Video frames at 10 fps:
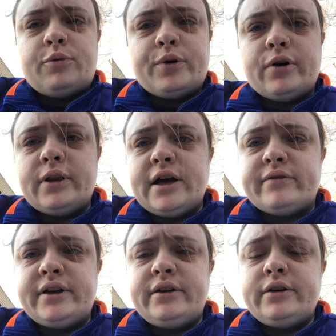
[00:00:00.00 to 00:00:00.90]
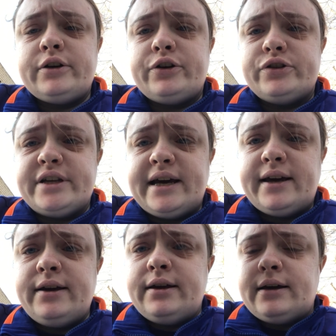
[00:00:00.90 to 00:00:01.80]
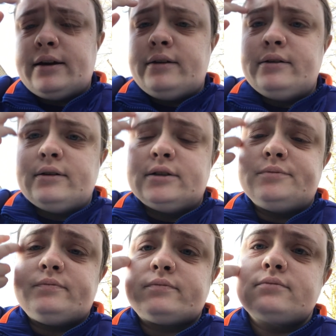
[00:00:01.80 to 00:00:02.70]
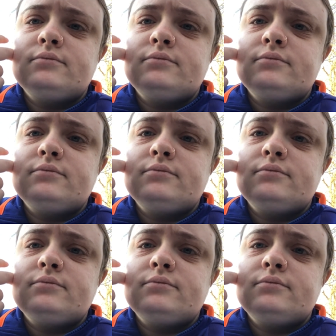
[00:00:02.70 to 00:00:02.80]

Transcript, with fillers: hope you're all having a good day, and um,